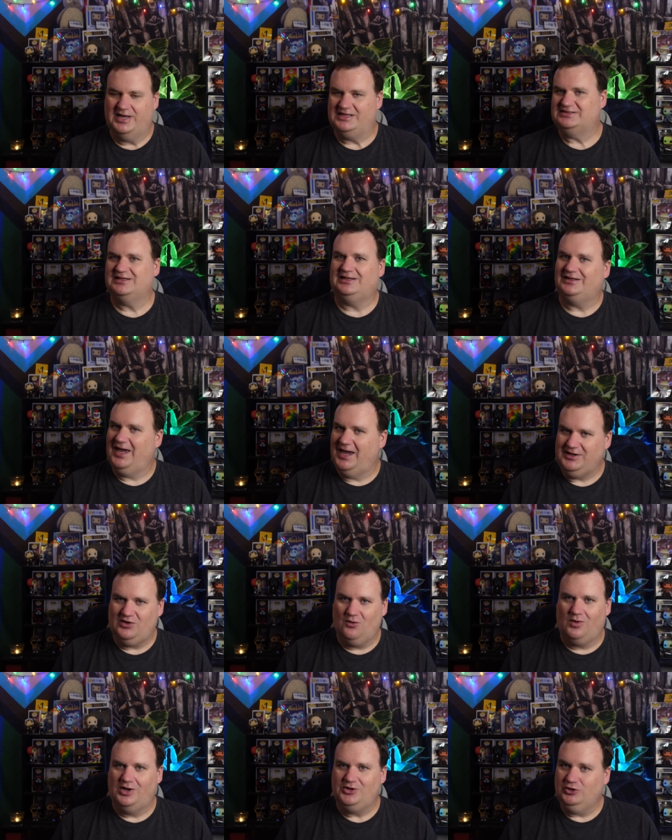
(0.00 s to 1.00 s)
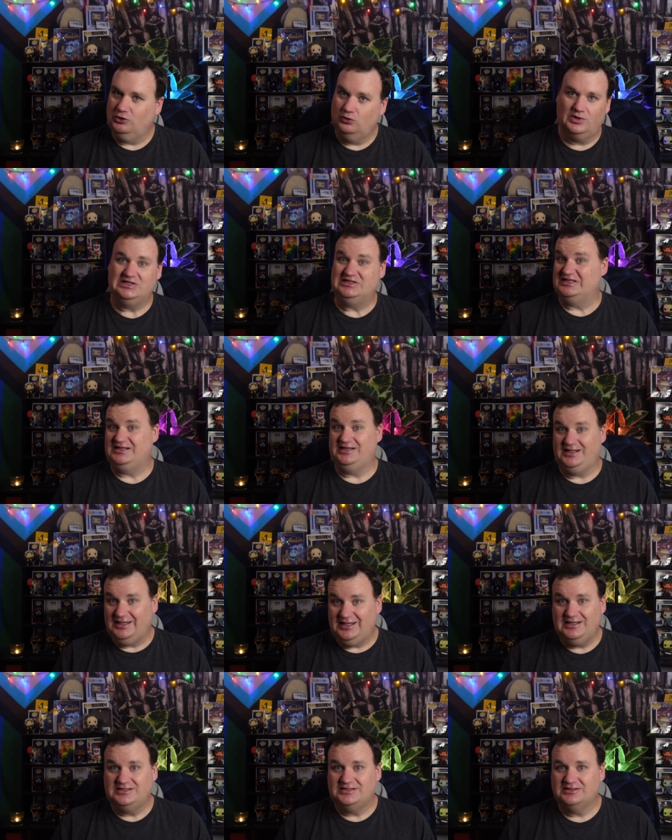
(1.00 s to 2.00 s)
basically anyone who was in
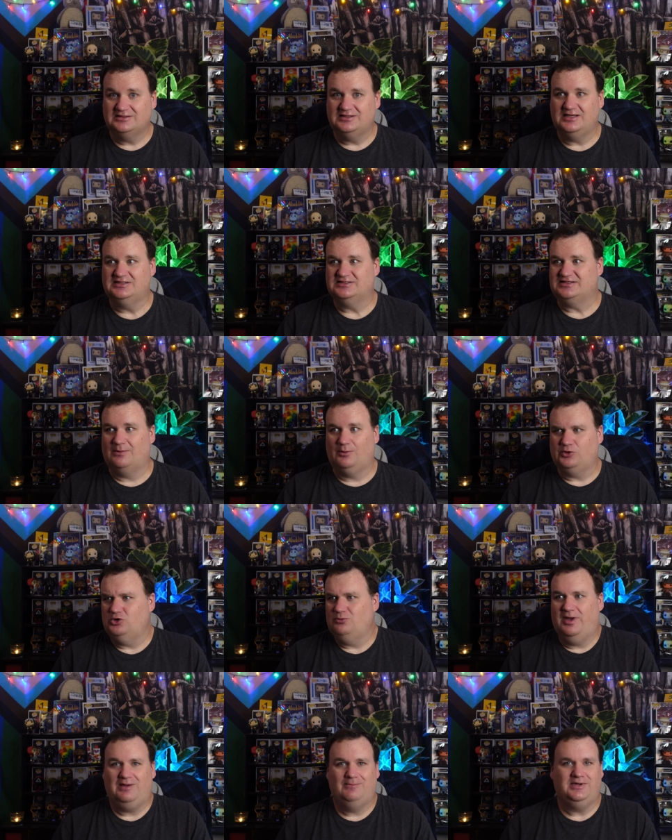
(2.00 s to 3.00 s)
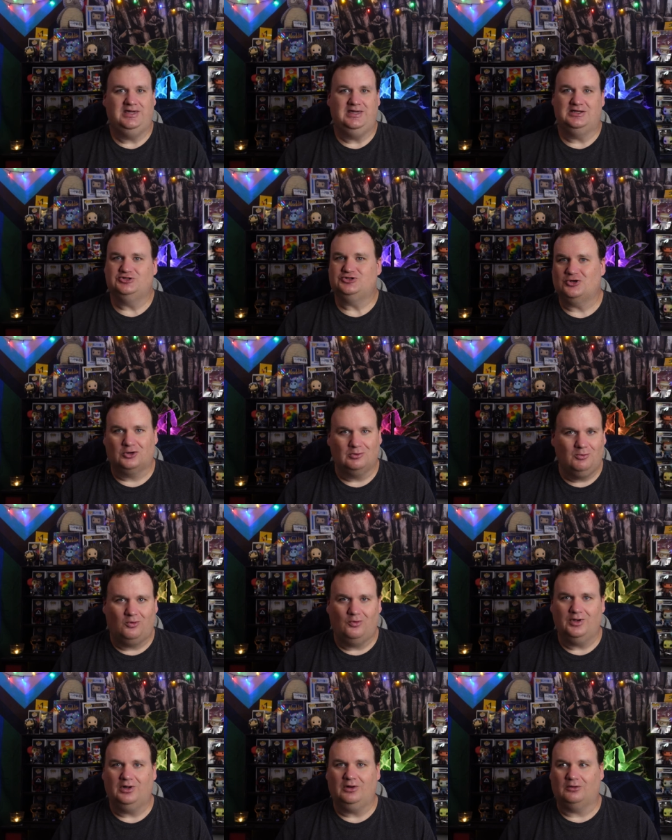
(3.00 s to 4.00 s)
need and someone who may be in
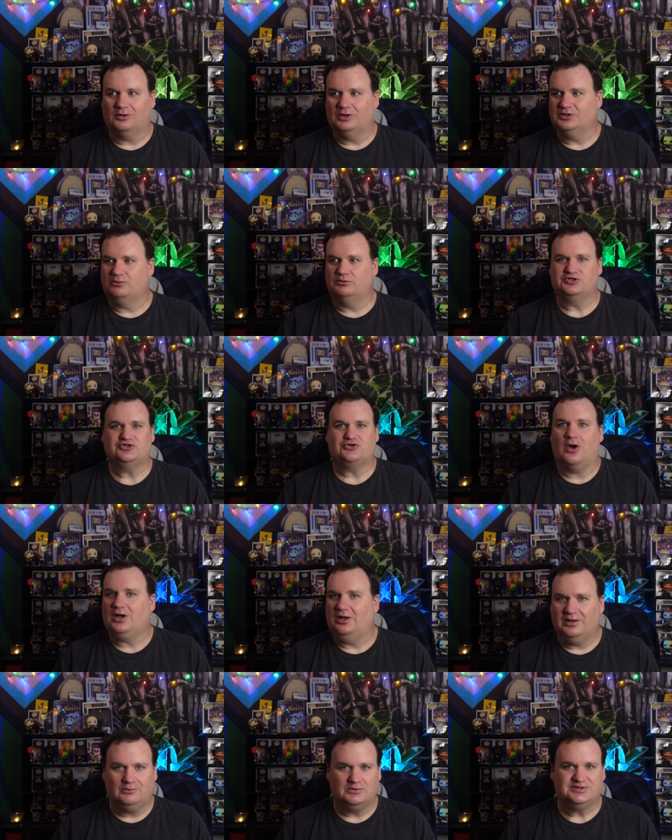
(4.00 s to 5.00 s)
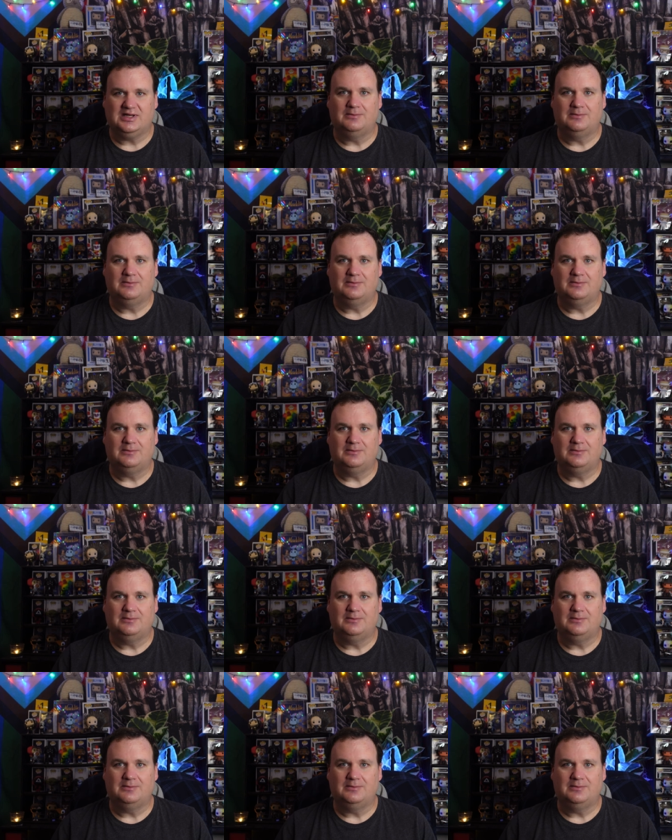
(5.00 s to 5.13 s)
turmoil or was struggling with